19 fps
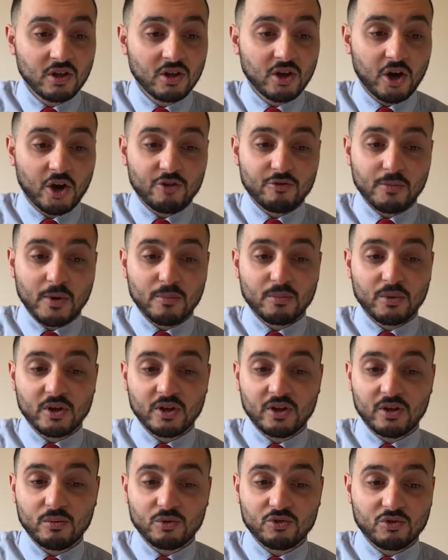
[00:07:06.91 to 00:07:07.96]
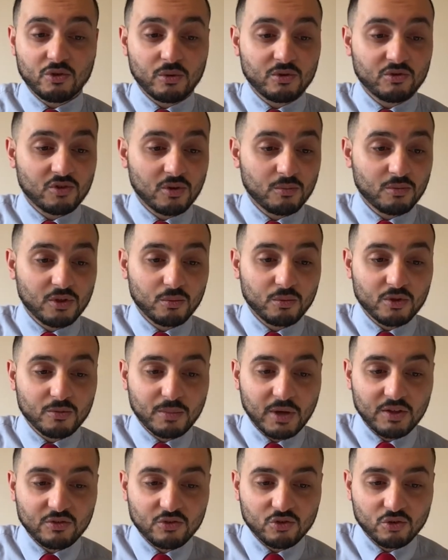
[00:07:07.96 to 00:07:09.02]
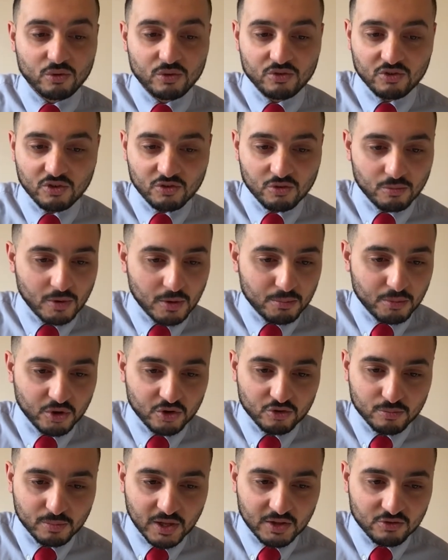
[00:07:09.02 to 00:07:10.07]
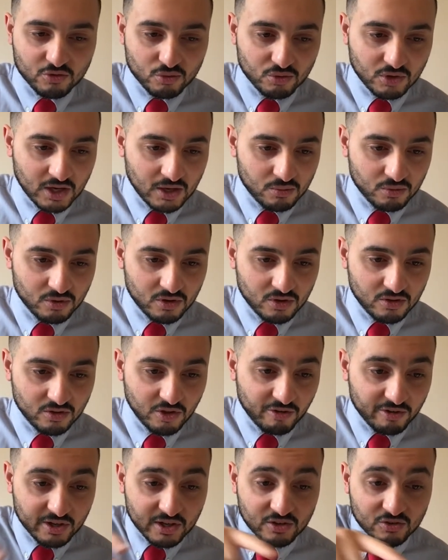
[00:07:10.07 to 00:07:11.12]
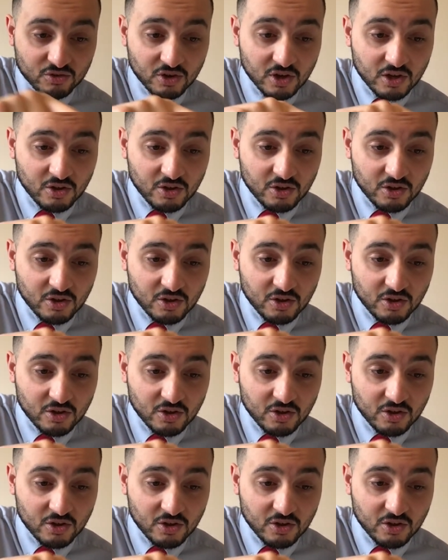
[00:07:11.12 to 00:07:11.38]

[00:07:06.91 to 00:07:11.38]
I remember he was doing something with a pencil. It says something about putting his pencil down. There it is.